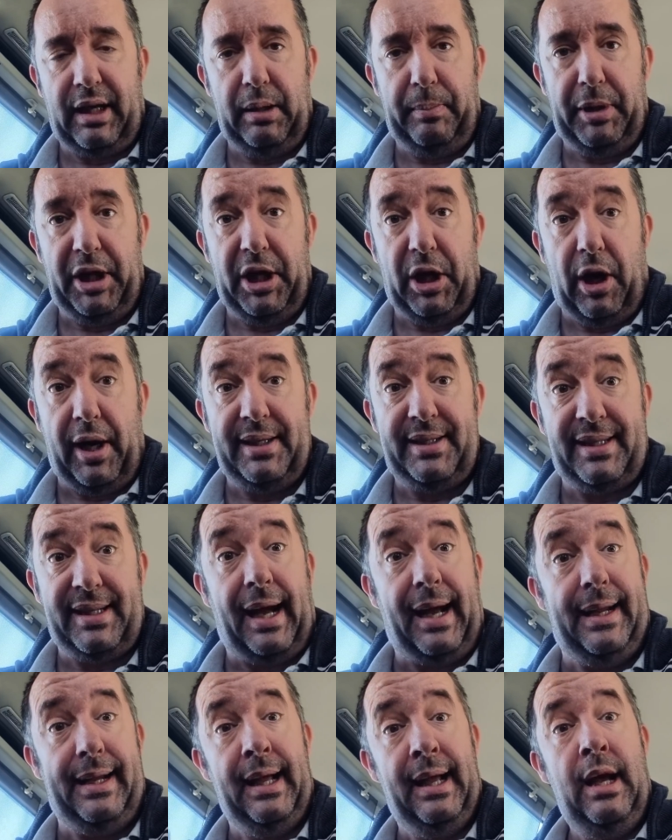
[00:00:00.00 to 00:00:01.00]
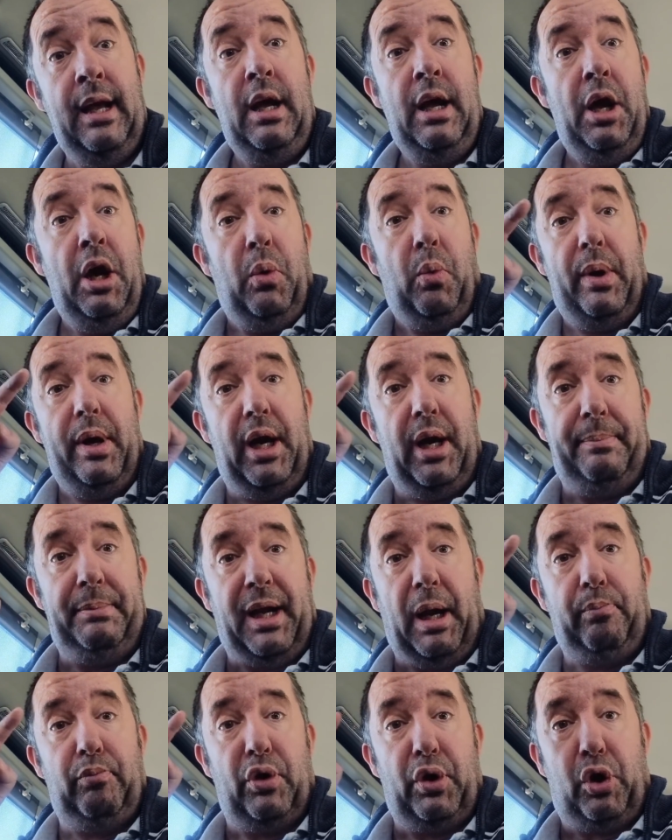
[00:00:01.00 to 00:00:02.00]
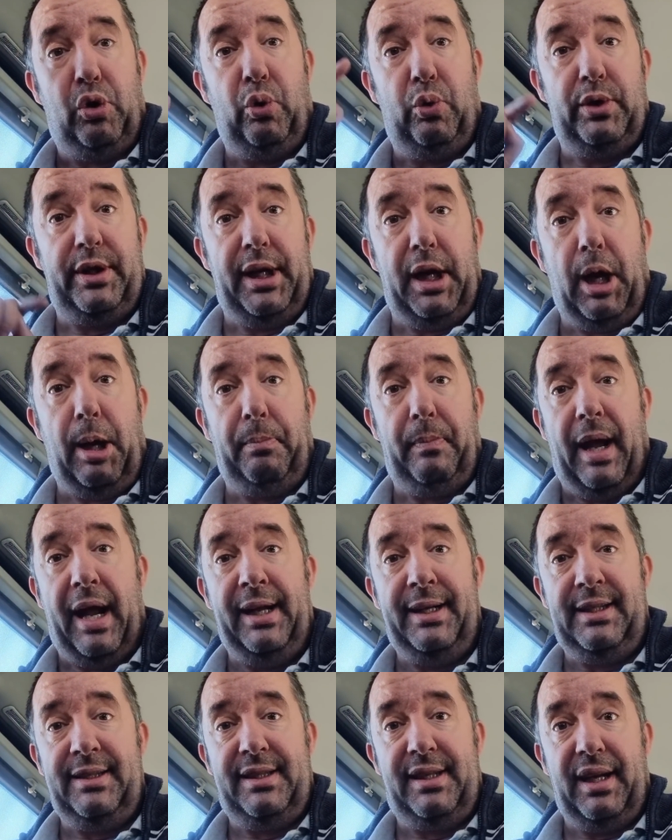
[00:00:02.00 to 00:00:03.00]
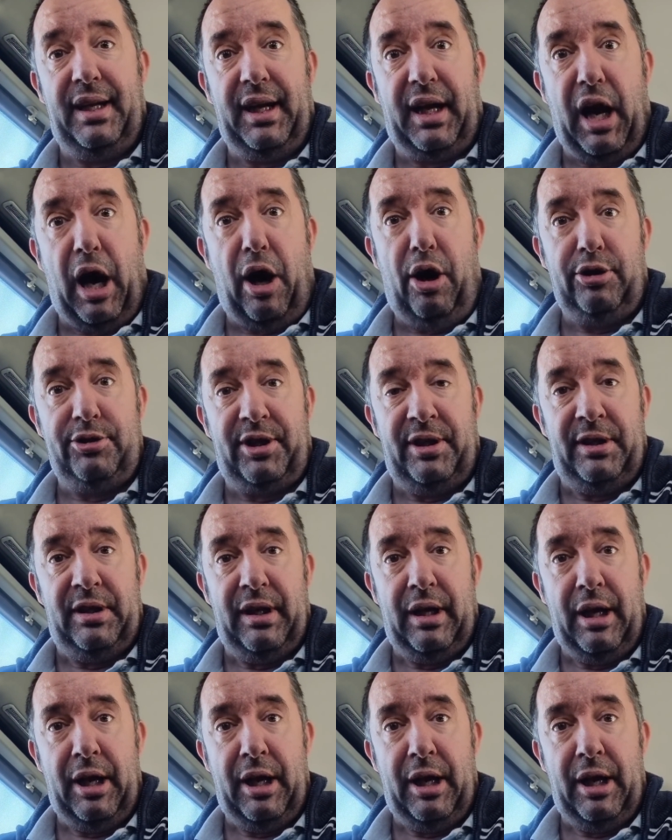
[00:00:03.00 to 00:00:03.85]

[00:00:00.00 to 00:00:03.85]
going to be a nice day. When I'm done recording, I'm heading to the garden,